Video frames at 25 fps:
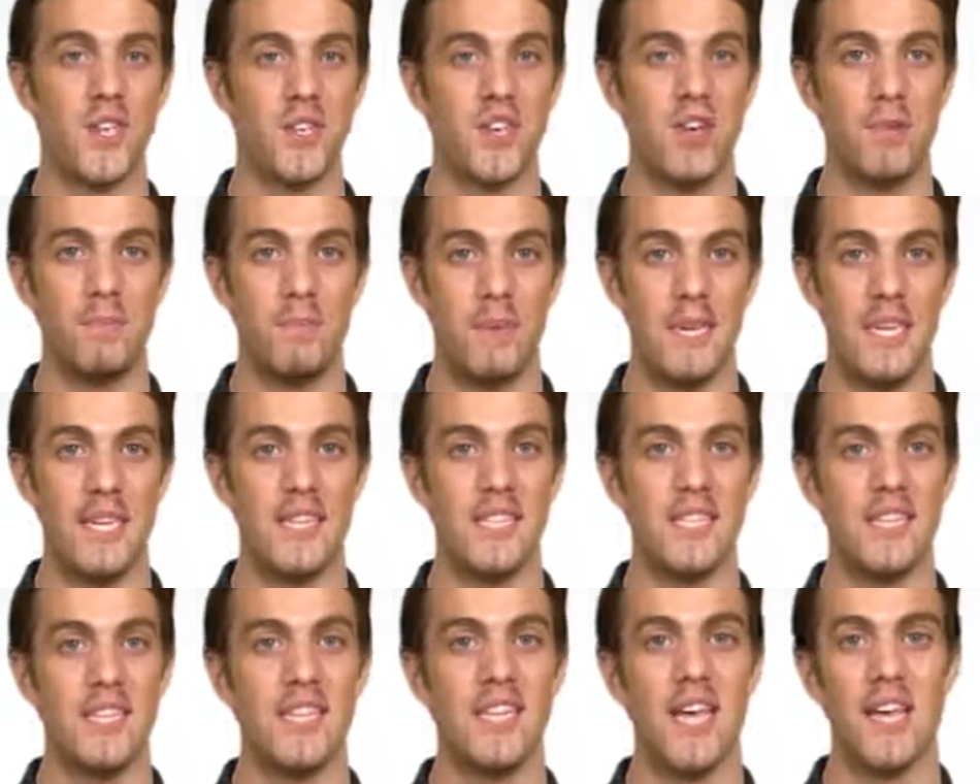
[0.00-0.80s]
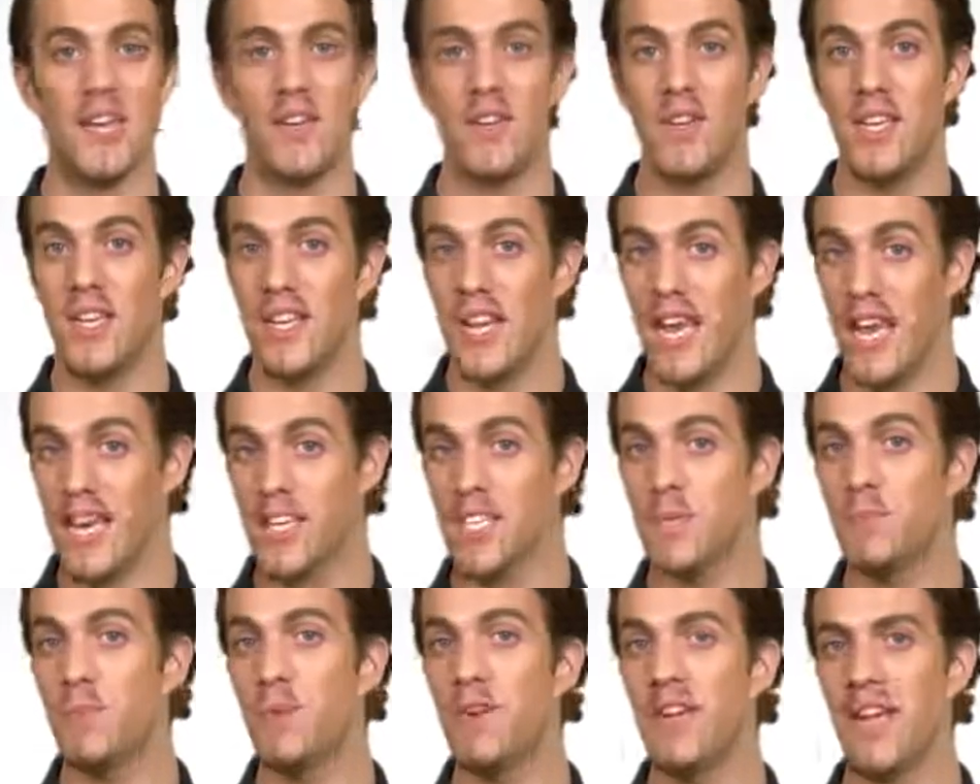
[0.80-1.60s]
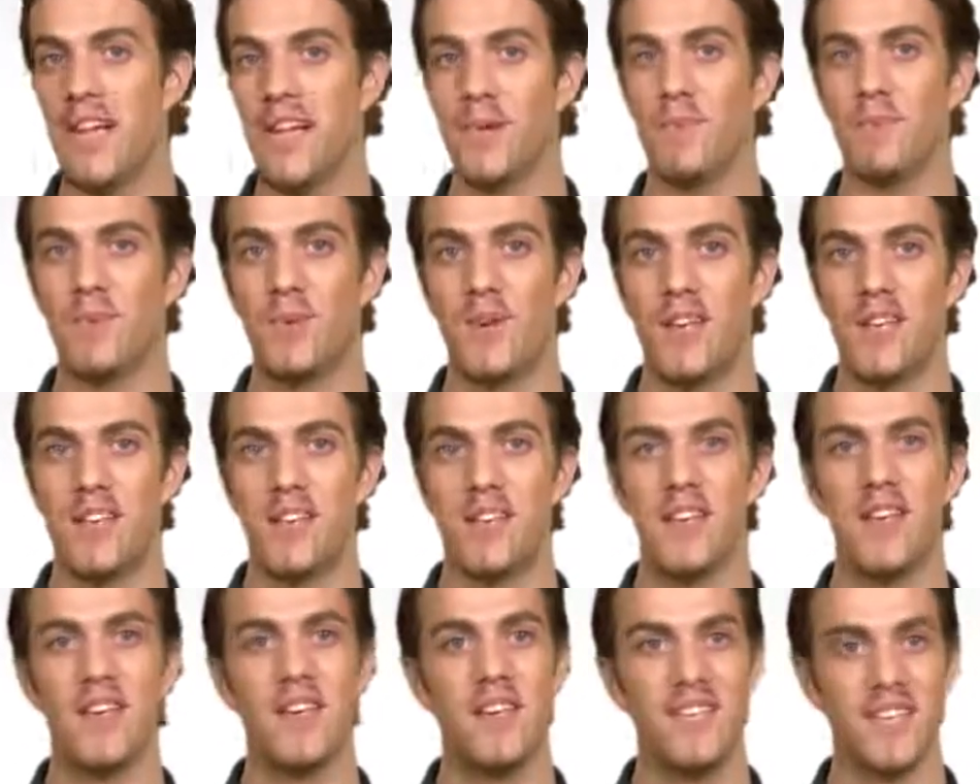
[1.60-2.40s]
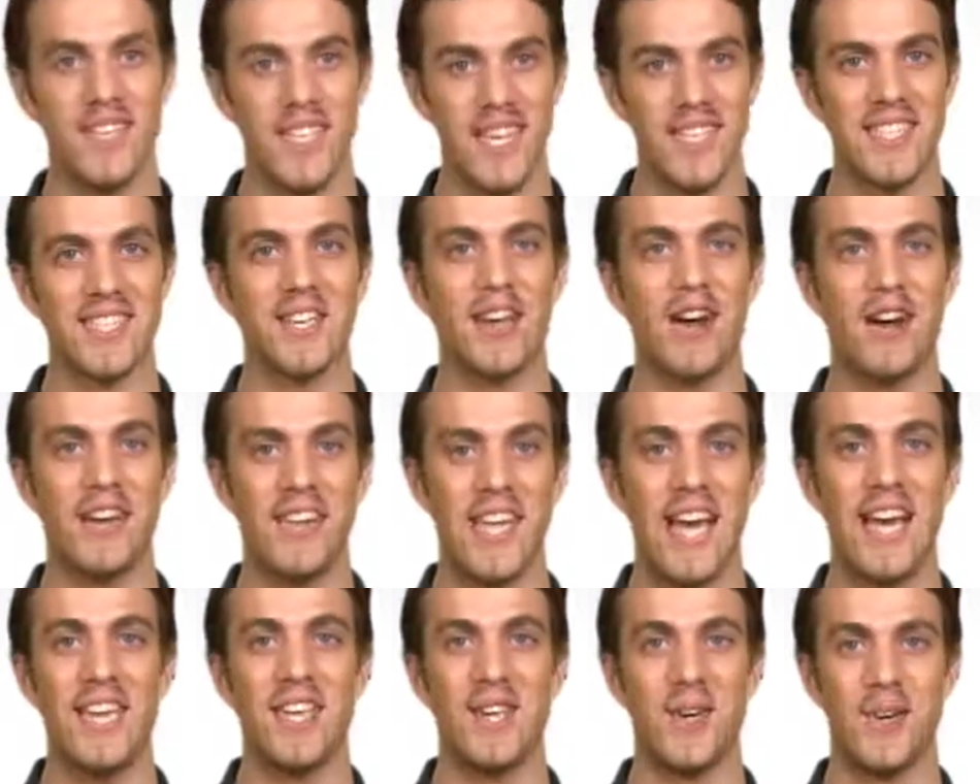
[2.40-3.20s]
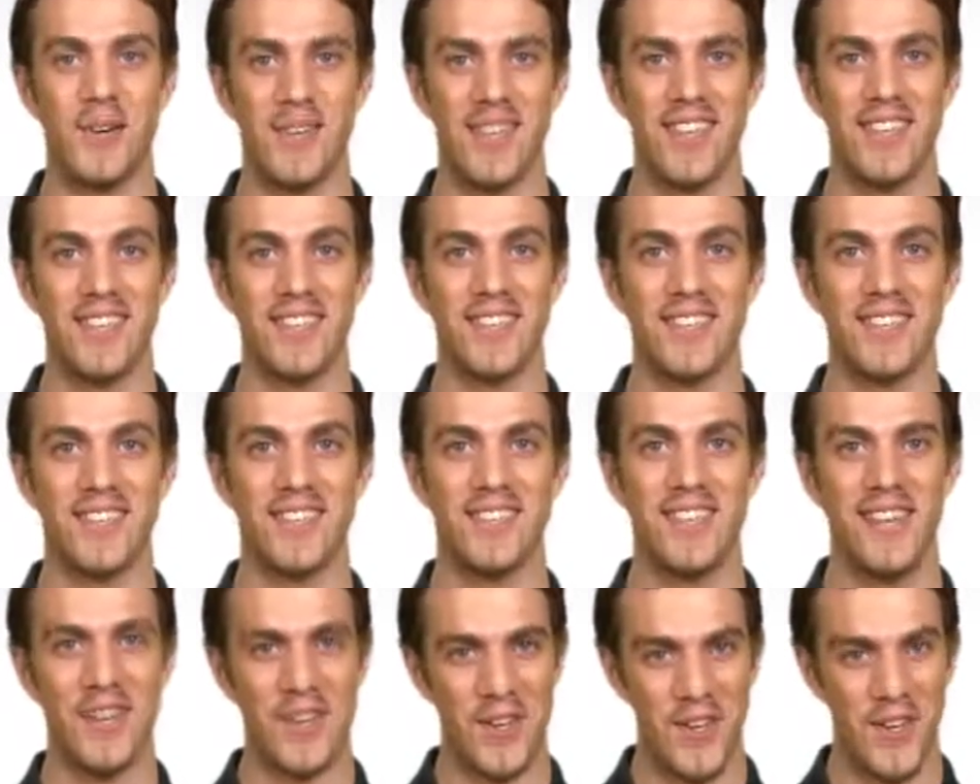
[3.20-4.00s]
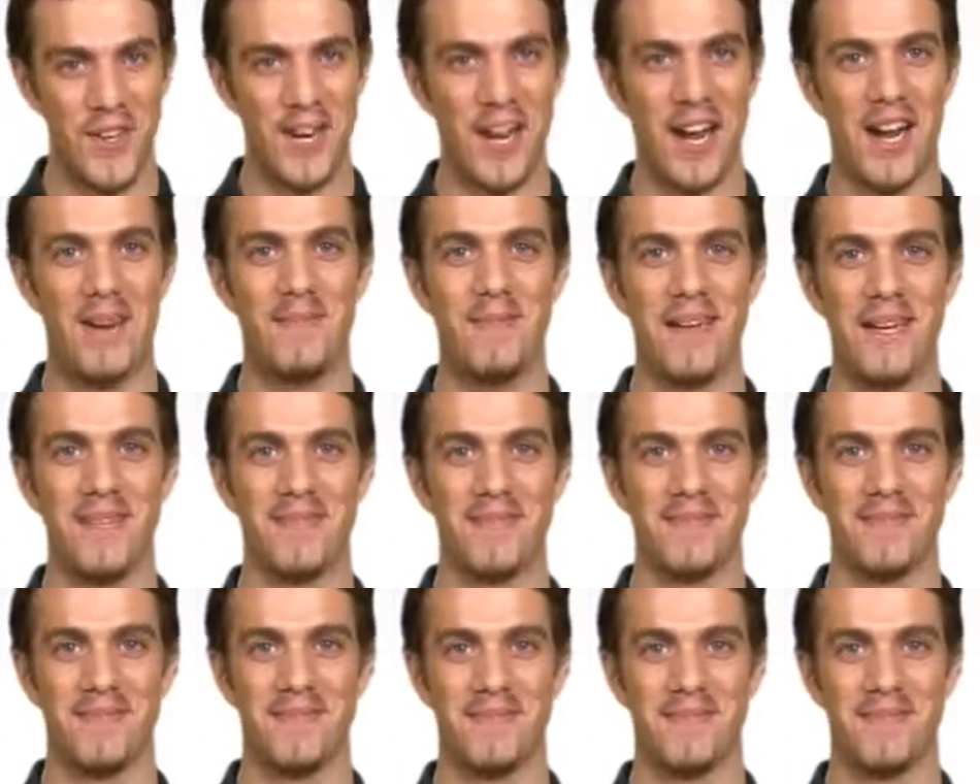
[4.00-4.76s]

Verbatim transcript: on your PC that you need expert help with, just call iYogi. Good karma.